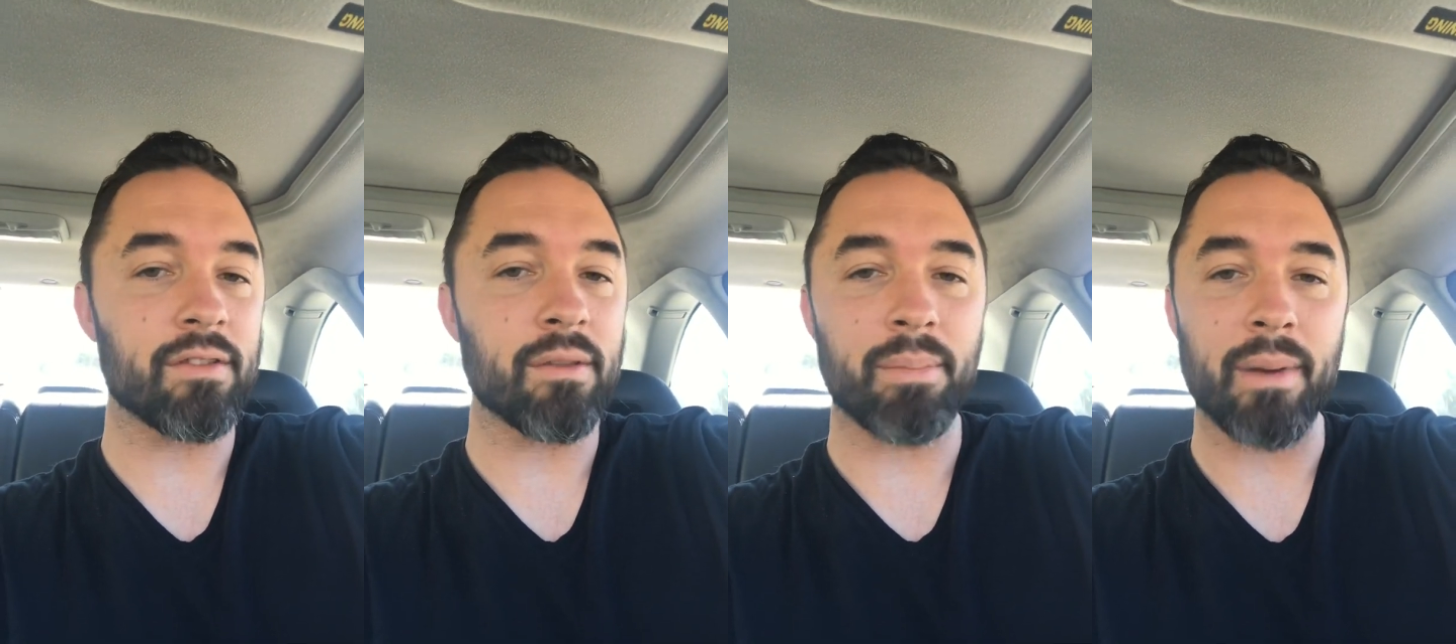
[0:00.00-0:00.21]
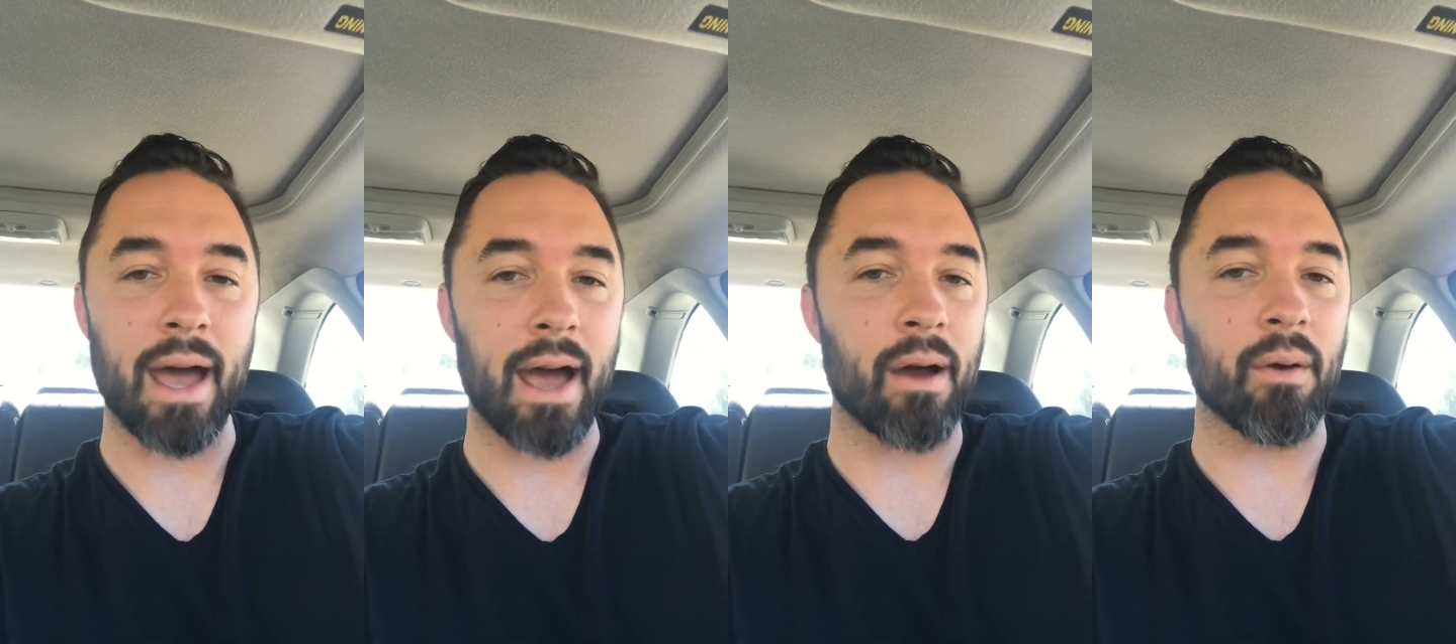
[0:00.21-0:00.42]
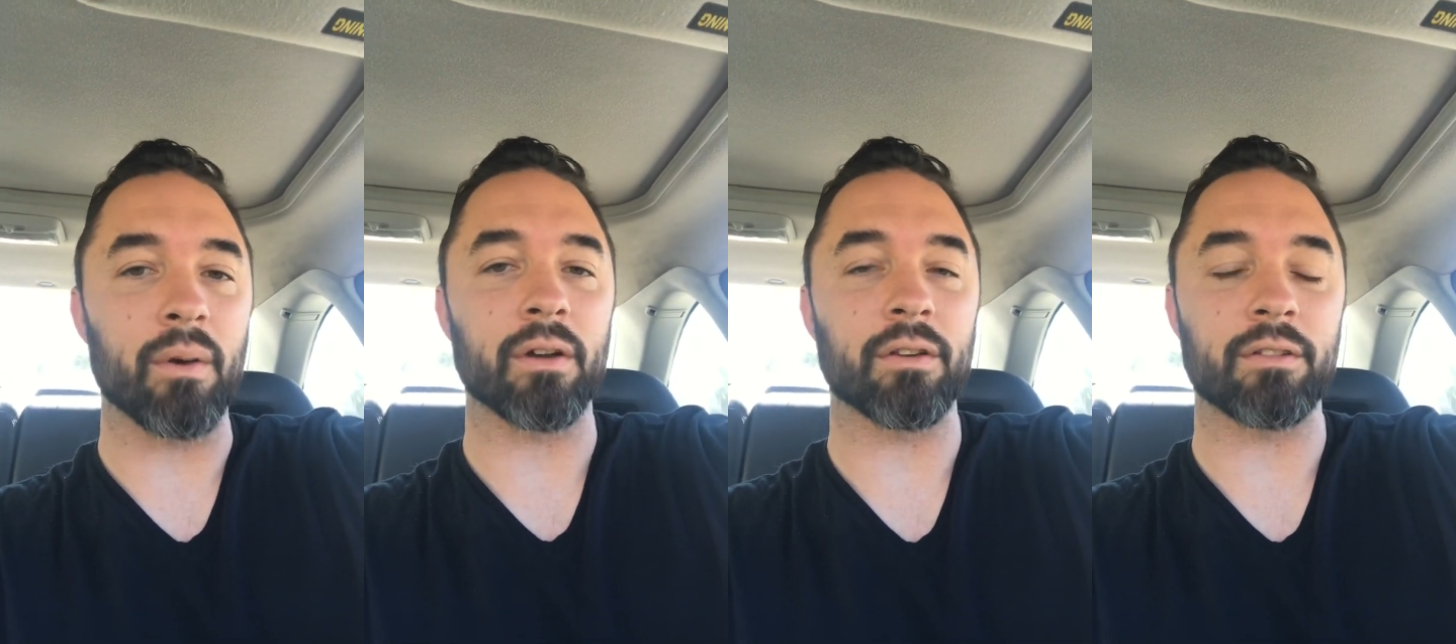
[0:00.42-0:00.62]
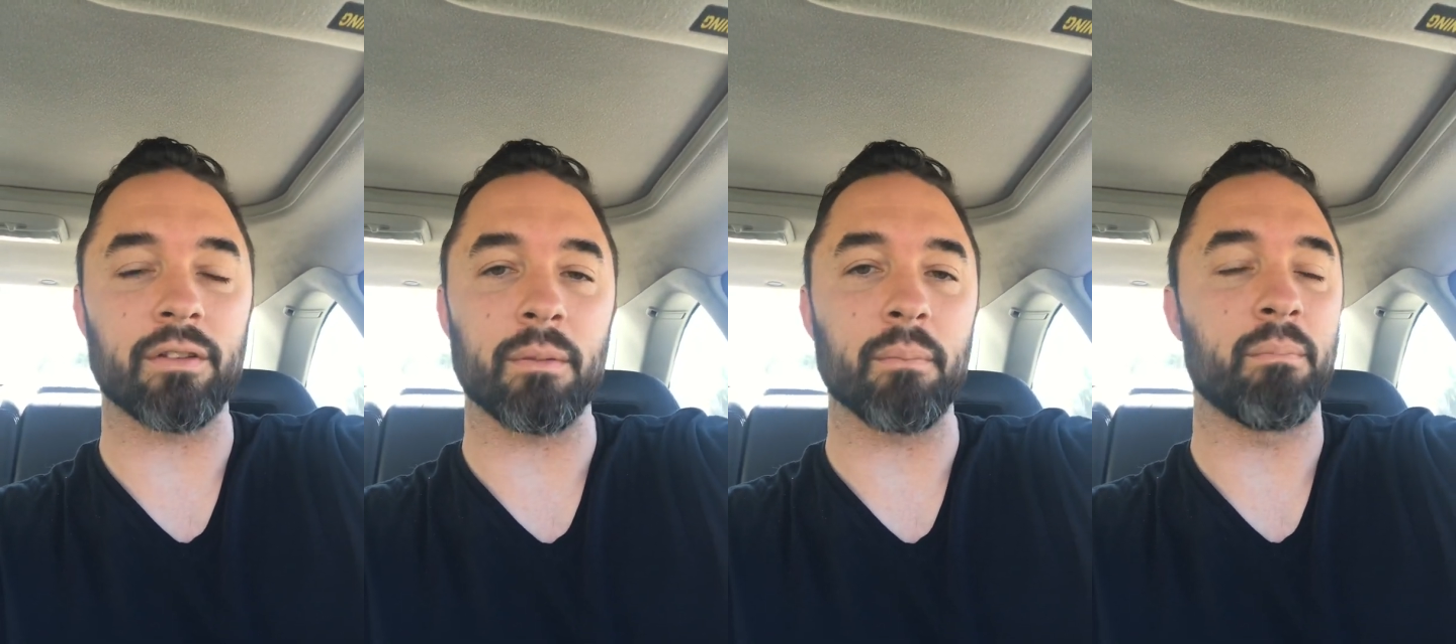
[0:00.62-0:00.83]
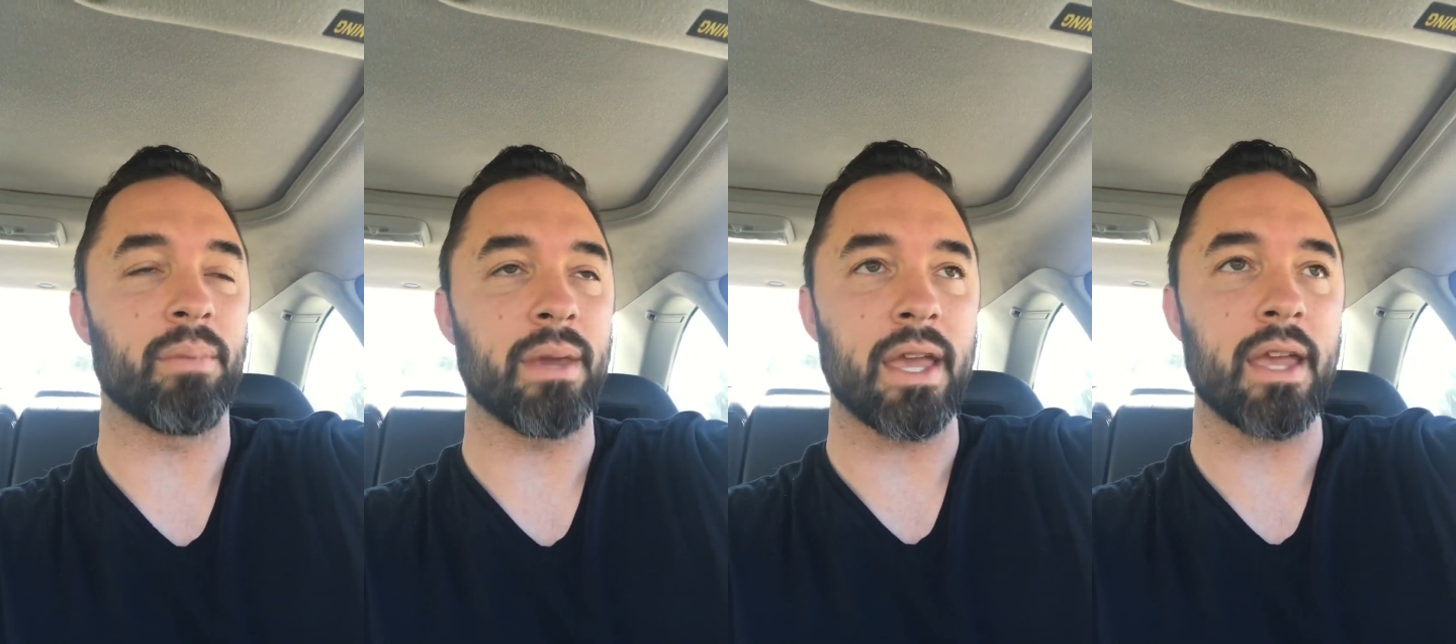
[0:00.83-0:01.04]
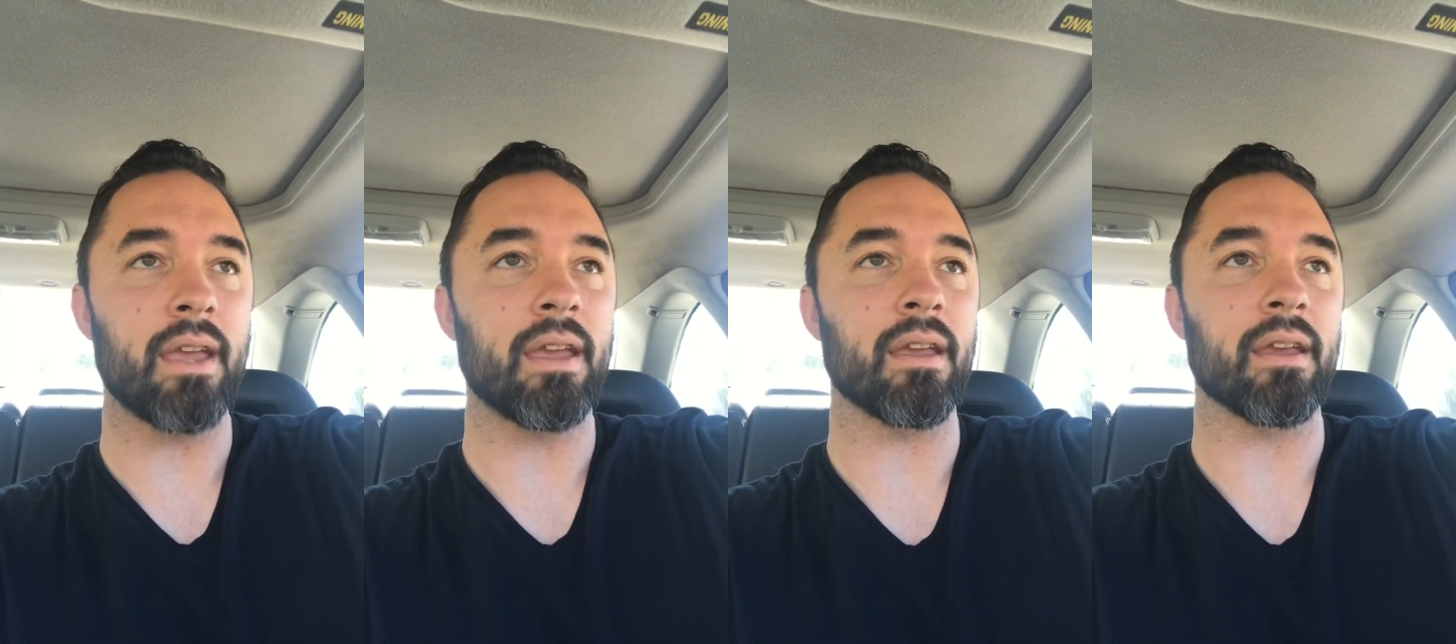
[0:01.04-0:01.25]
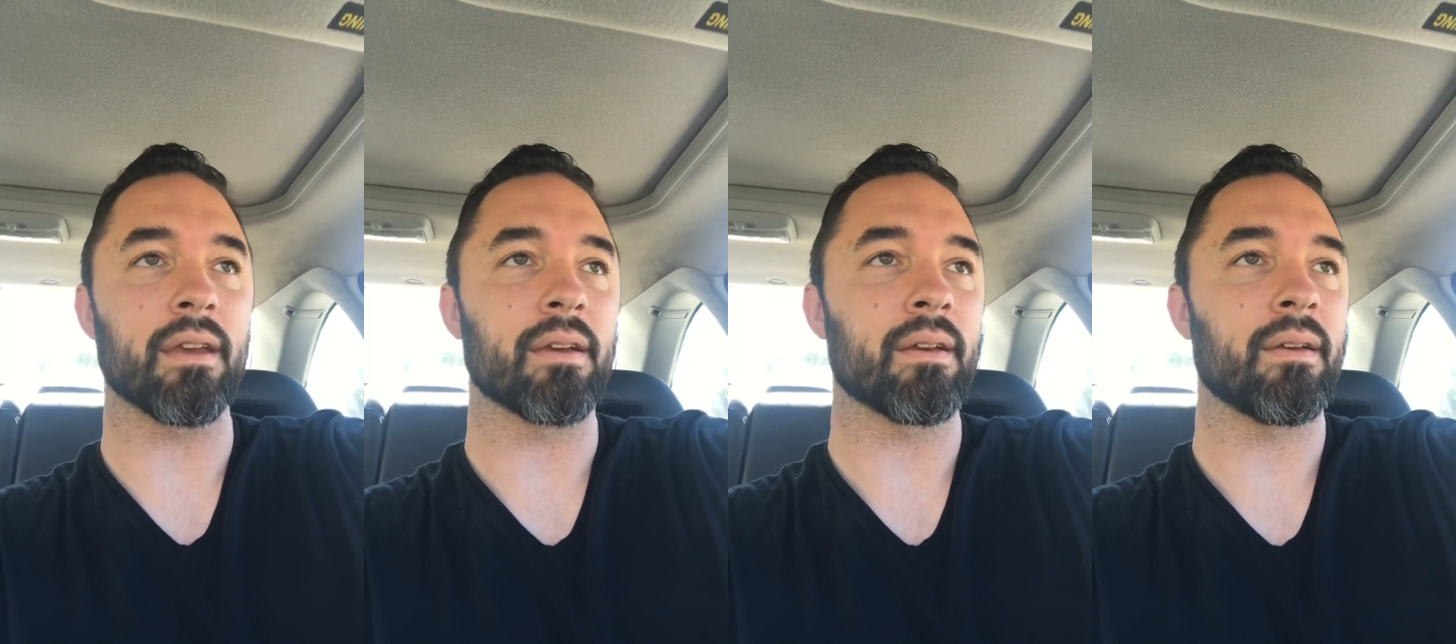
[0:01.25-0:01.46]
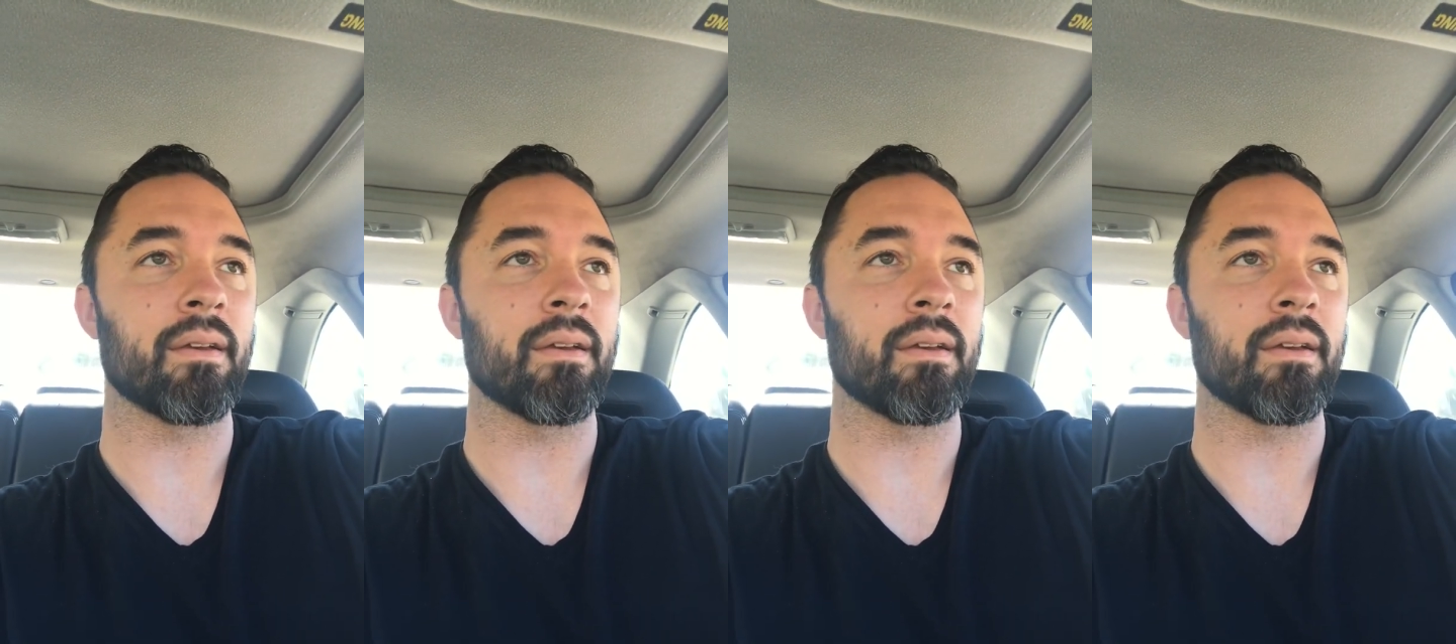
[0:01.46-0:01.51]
the power to be